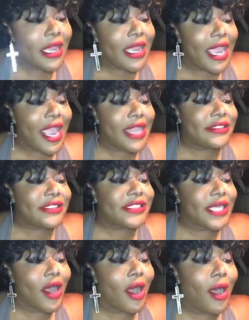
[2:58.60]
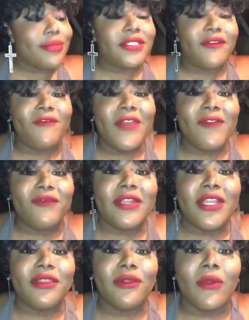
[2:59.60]
and Psalms
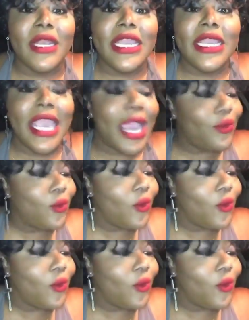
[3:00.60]
53 and